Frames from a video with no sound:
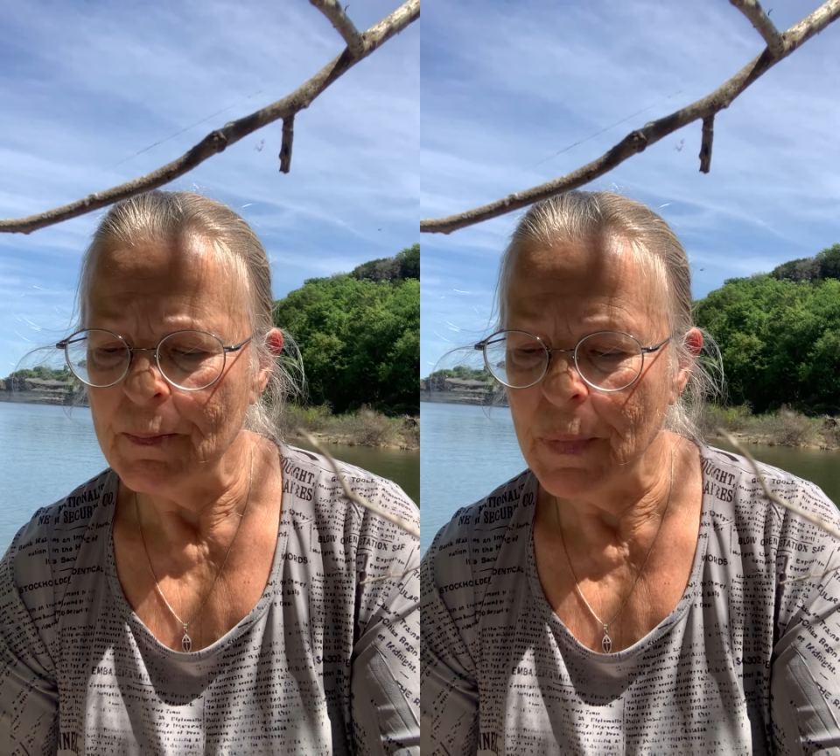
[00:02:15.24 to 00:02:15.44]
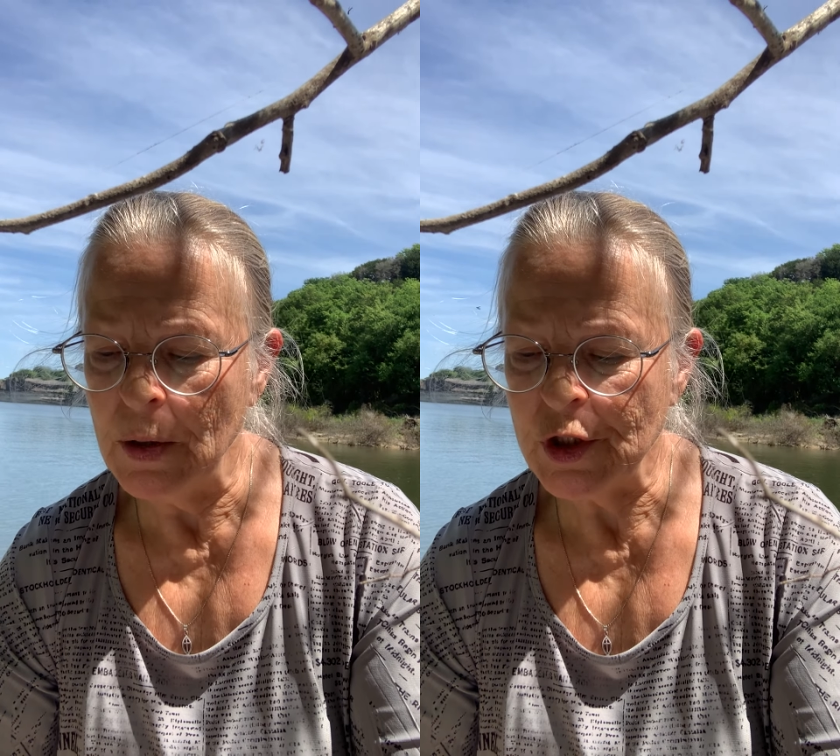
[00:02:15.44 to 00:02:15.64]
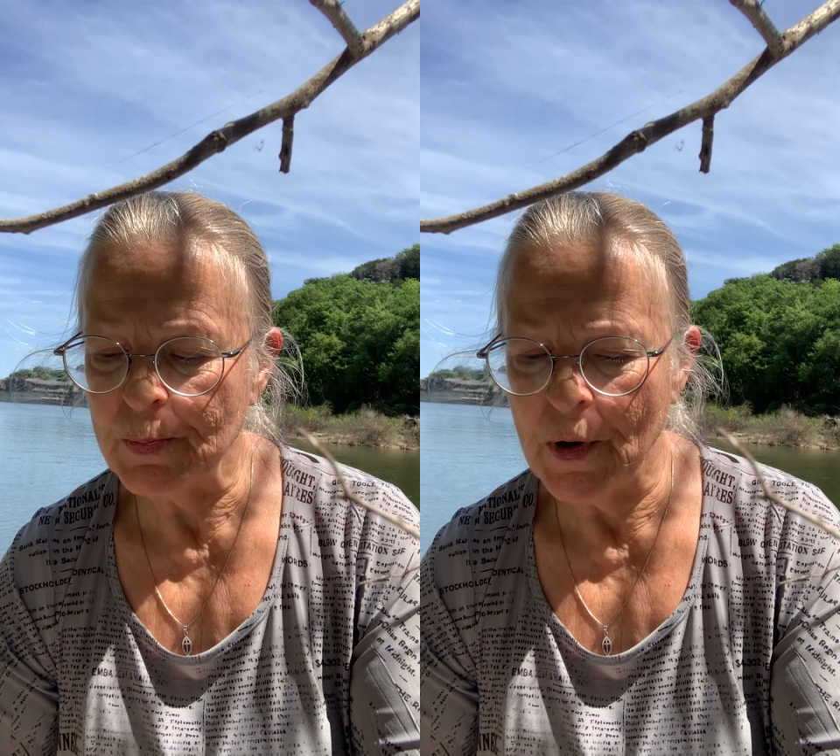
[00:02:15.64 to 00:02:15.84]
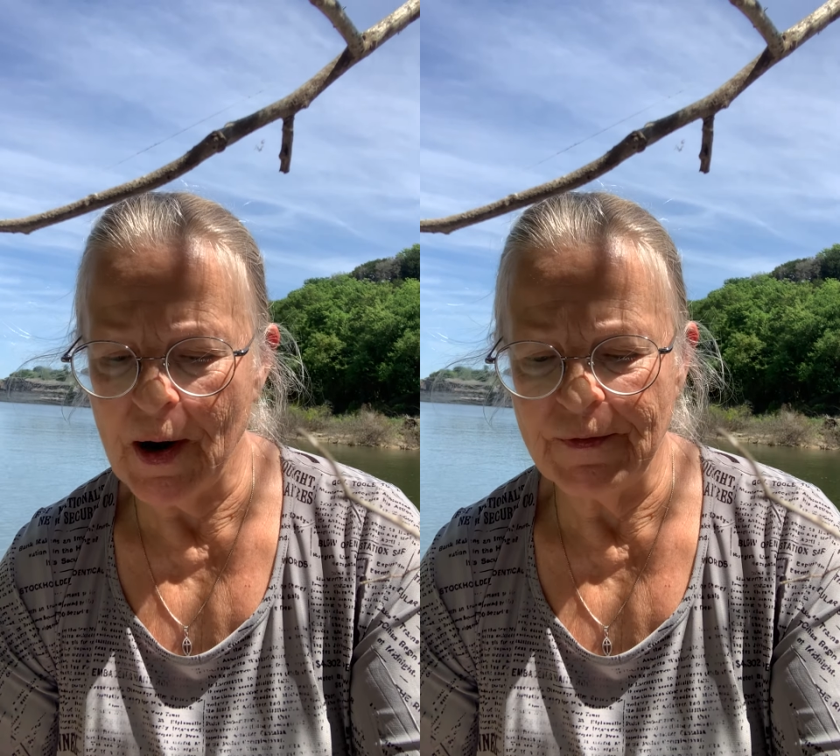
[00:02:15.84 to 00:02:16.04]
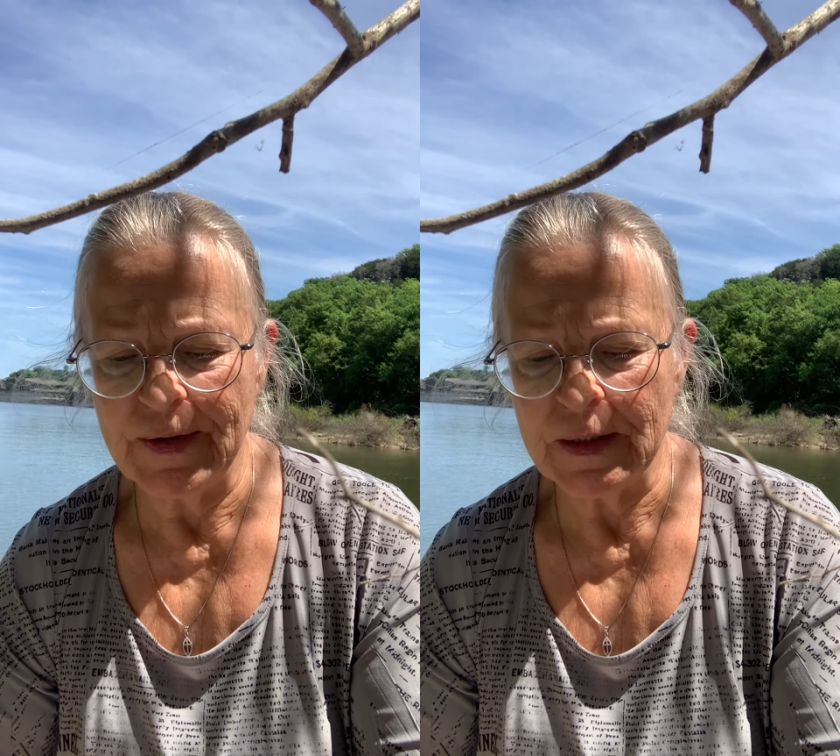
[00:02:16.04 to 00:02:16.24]
Most
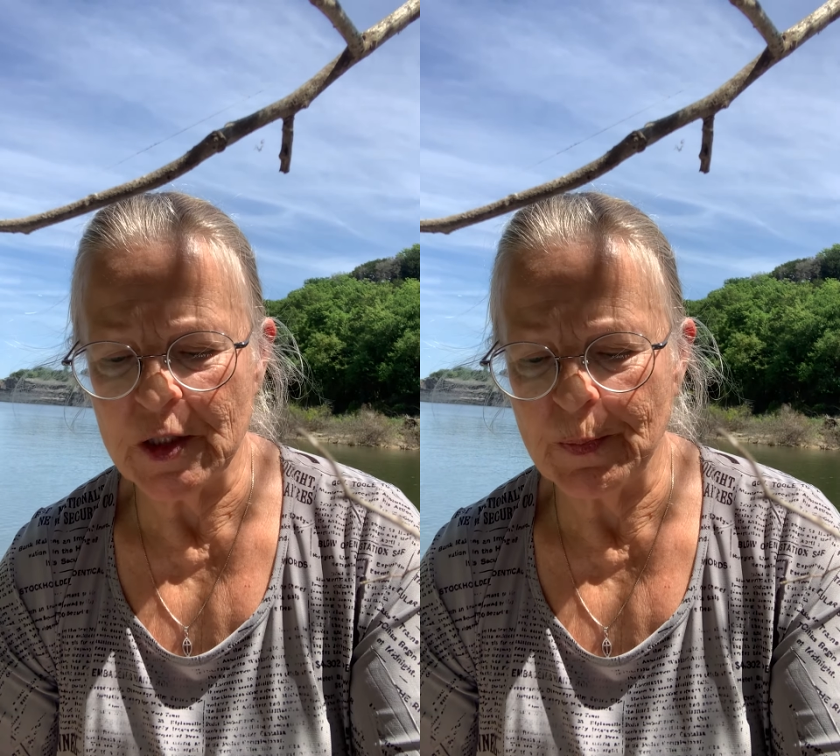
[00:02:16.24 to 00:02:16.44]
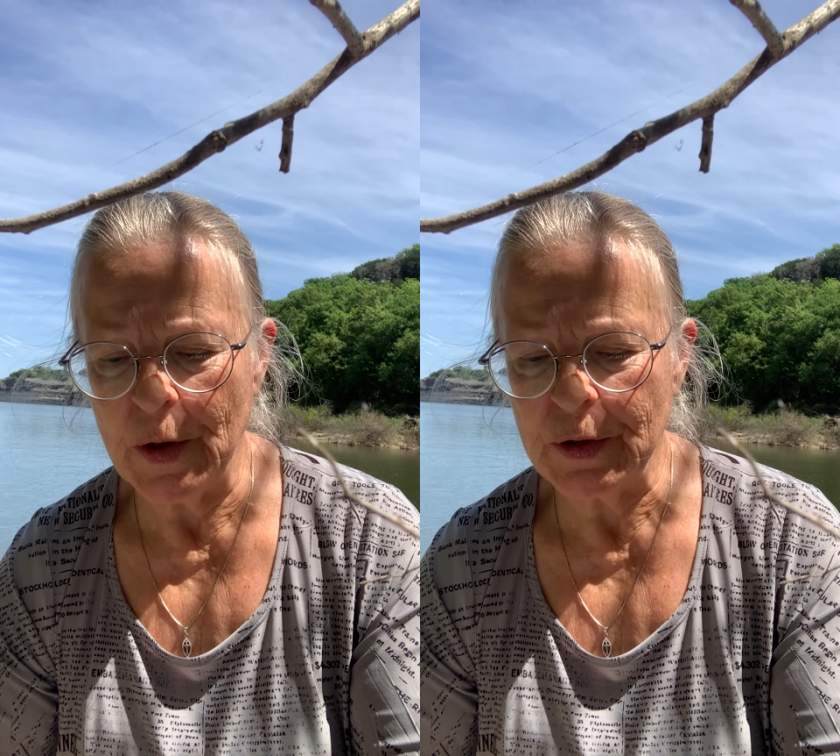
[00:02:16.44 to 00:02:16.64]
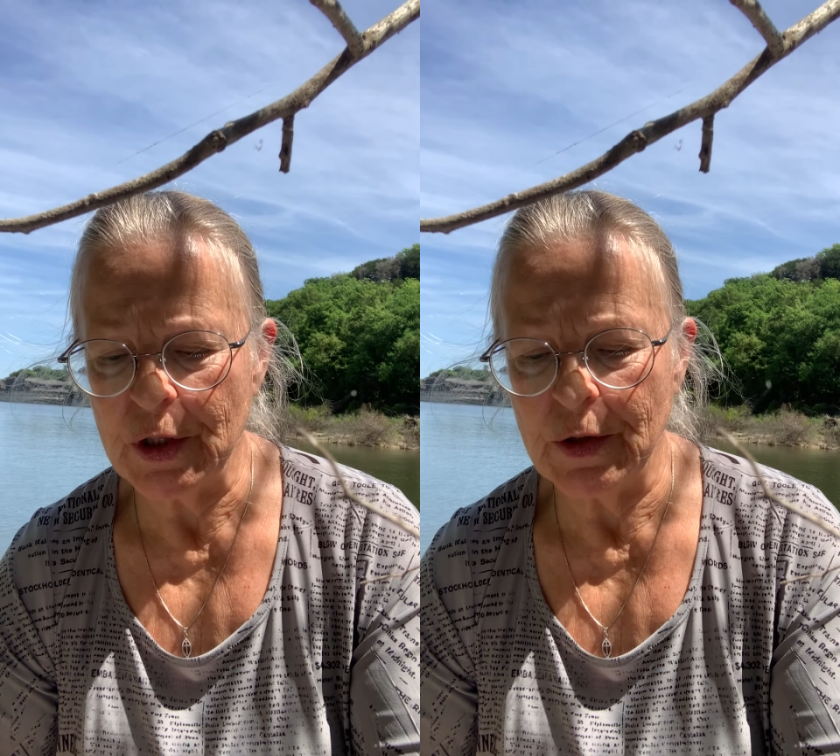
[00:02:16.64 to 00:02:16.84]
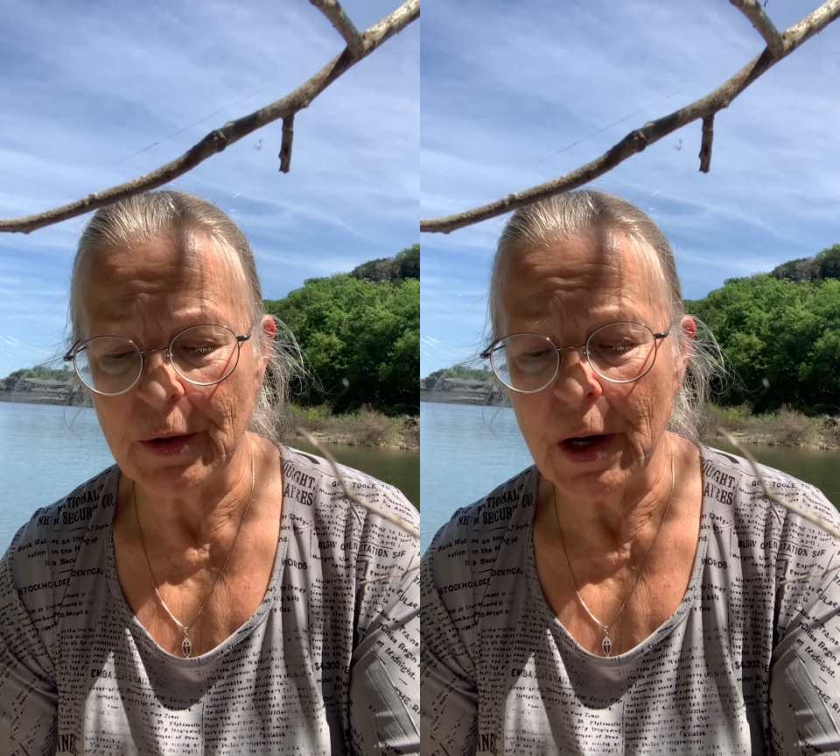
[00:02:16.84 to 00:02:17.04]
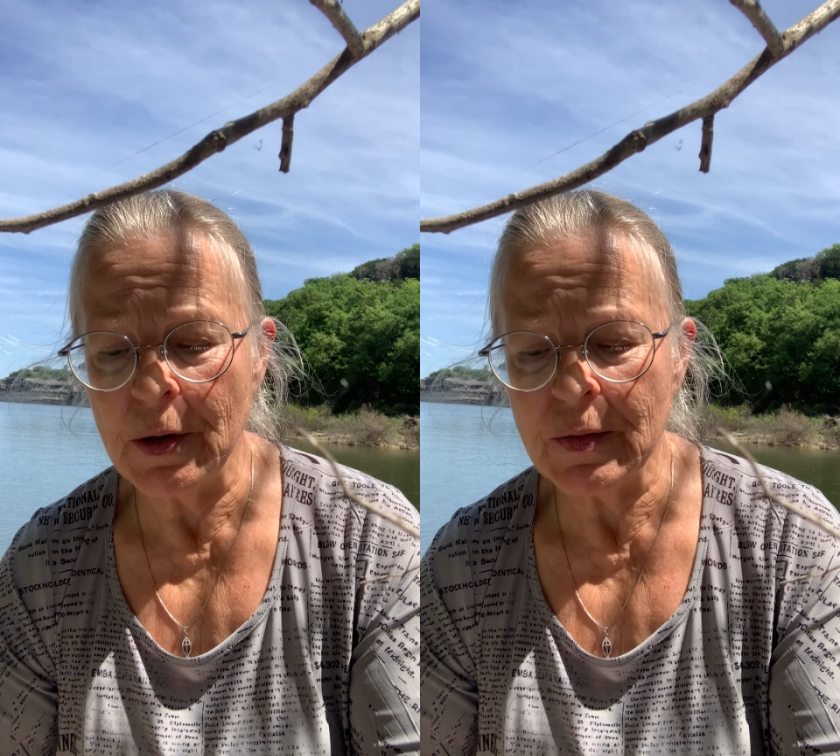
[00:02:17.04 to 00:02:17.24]
prophets spoke to
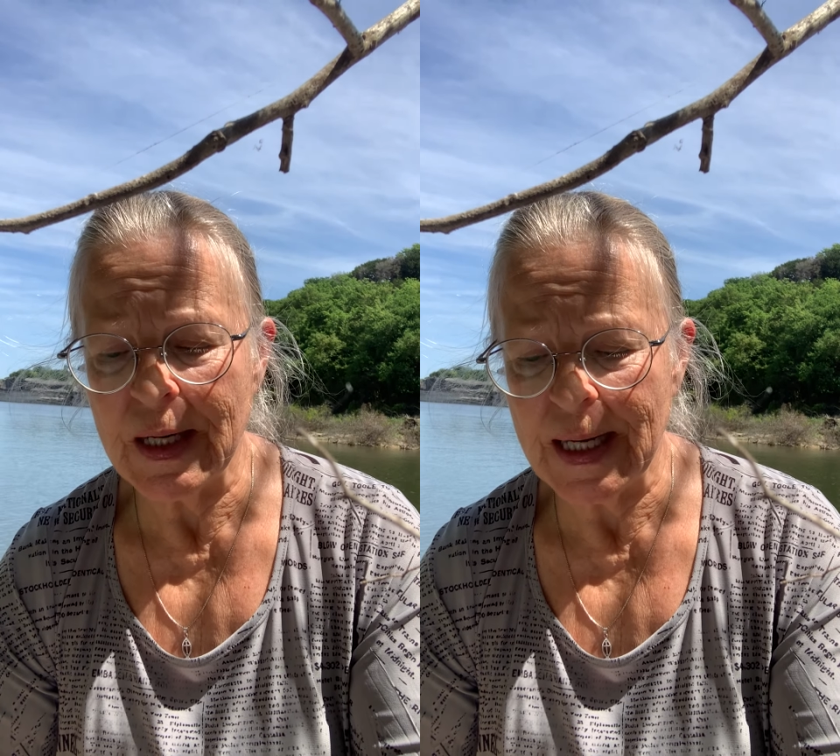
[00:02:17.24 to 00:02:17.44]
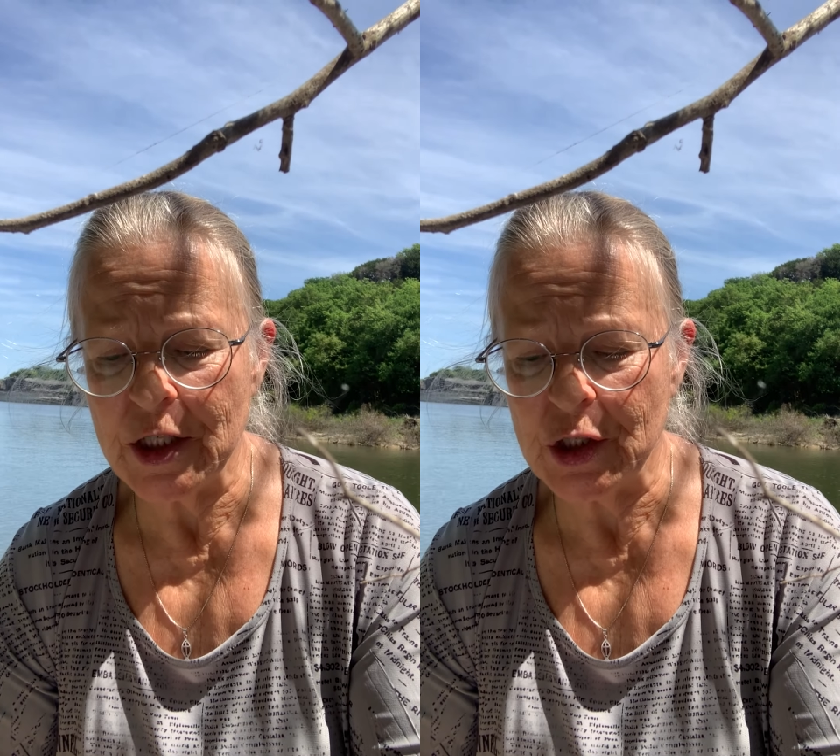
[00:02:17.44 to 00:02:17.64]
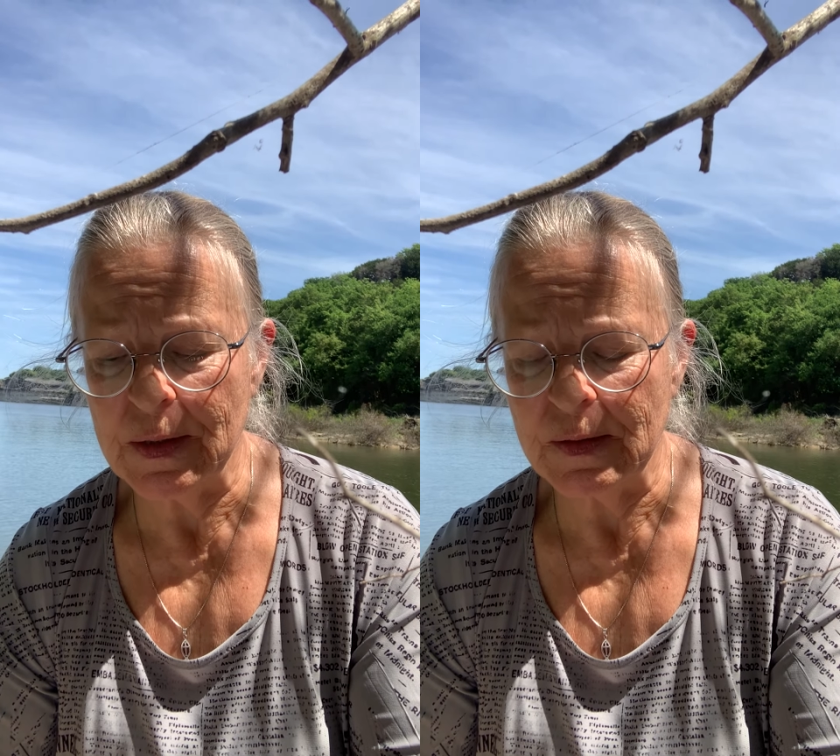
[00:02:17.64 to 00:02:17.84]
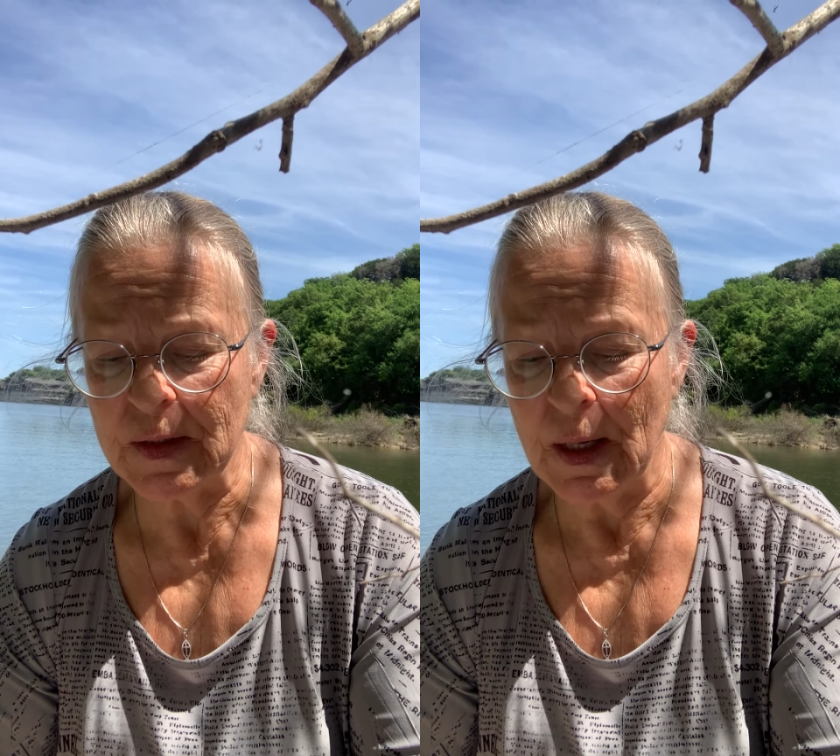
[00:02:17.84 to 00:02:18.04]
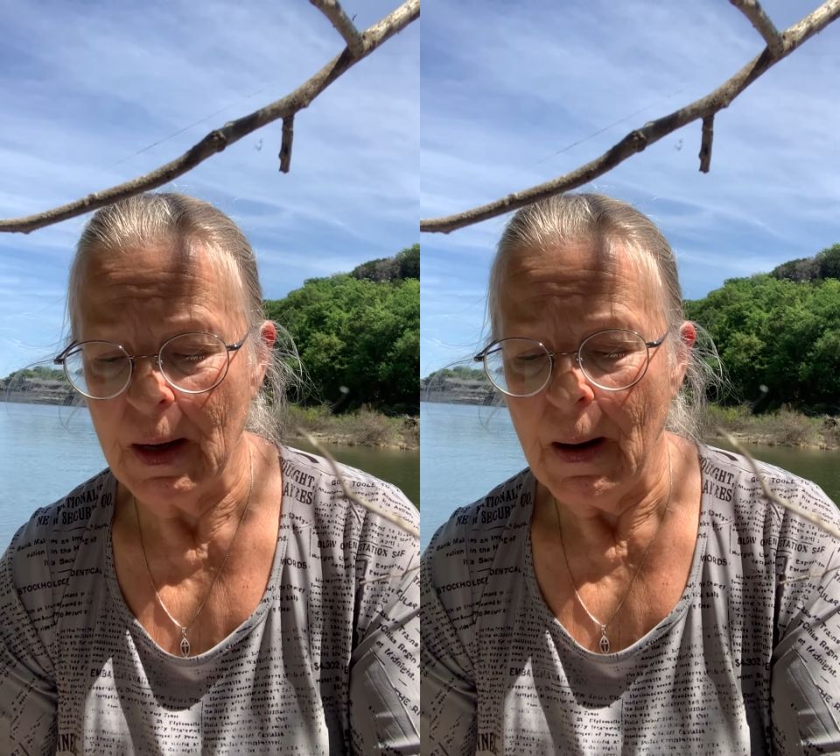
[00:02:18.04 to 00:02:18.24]
their own nations,